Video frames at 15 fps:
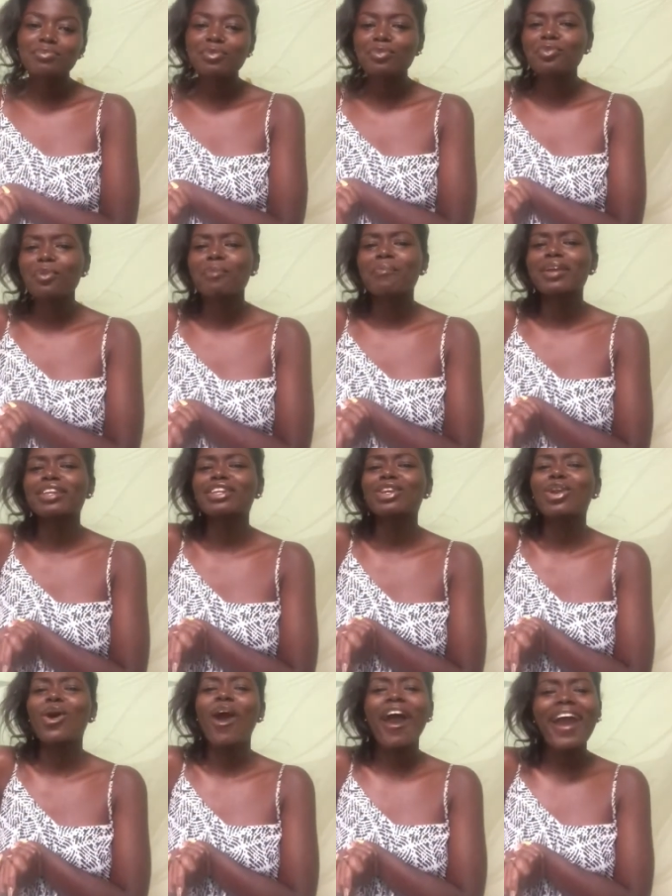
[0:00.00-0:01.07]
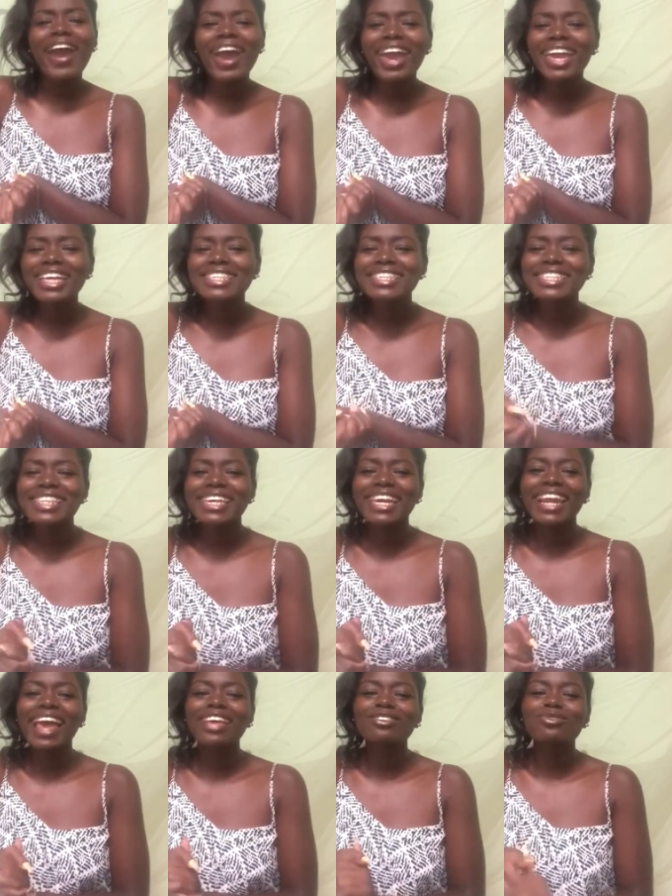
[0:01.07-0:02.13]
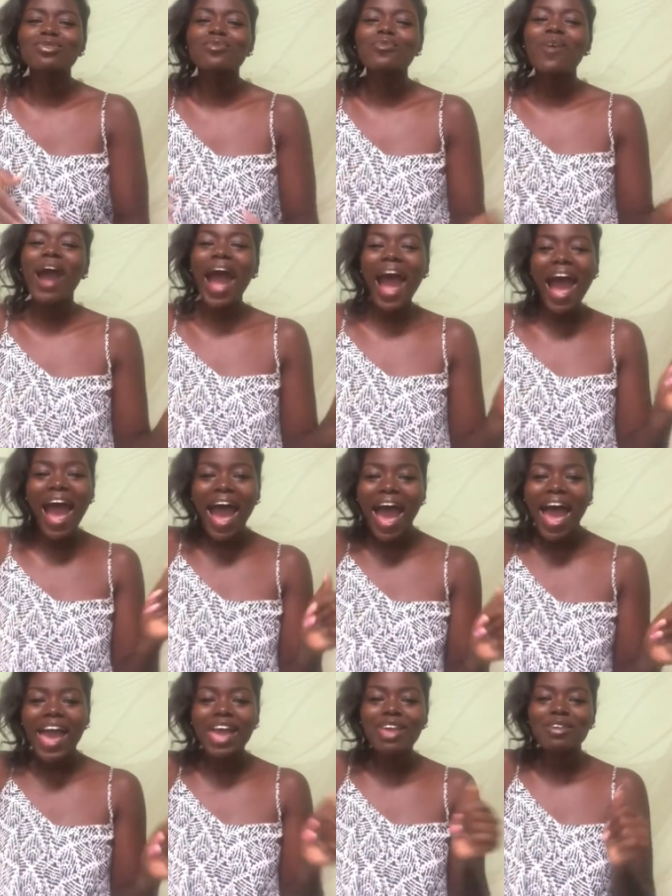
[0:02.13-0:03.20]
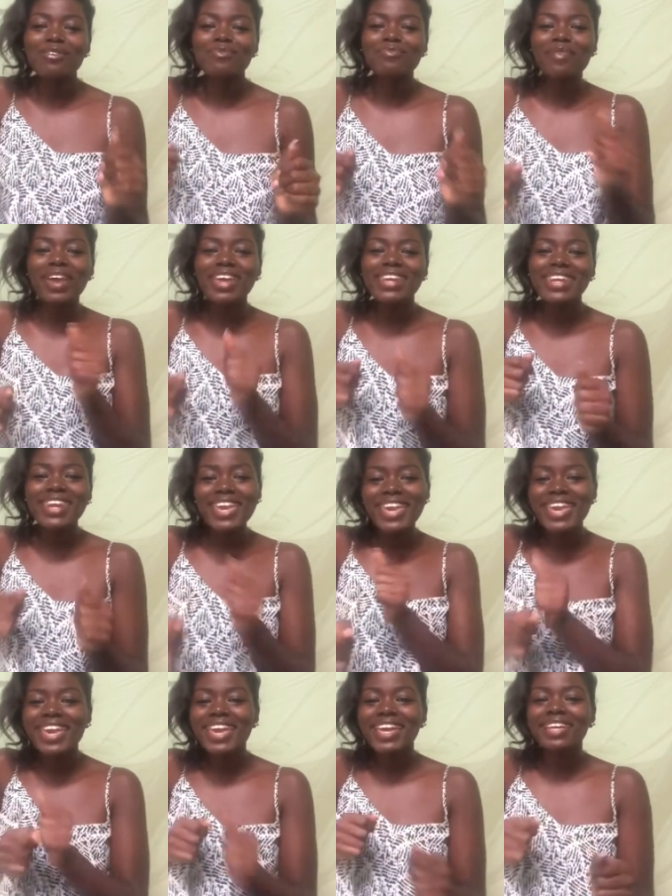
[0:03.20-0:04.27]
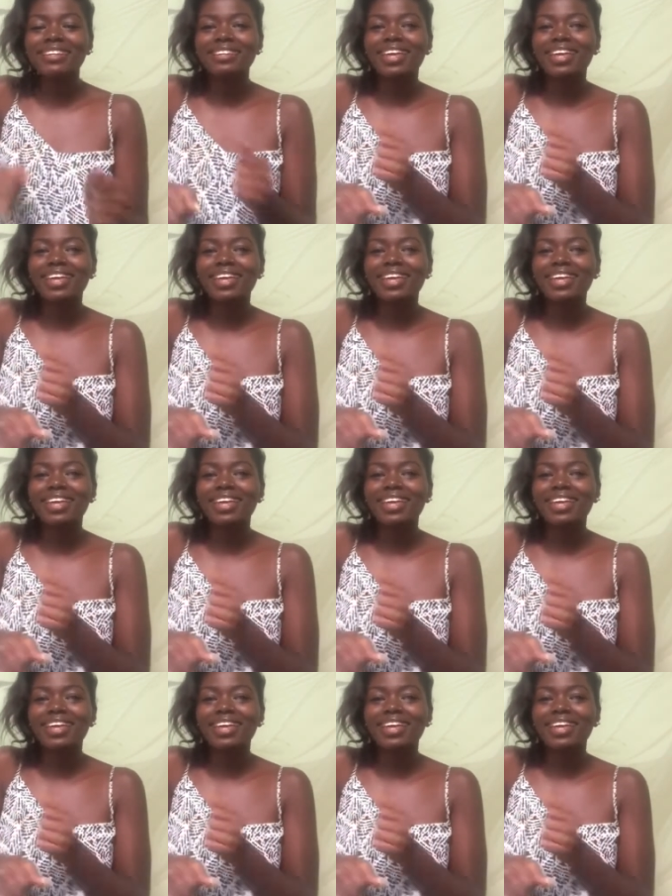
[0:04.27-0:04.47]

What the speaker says: People made noise in the classroom. Why you've made this?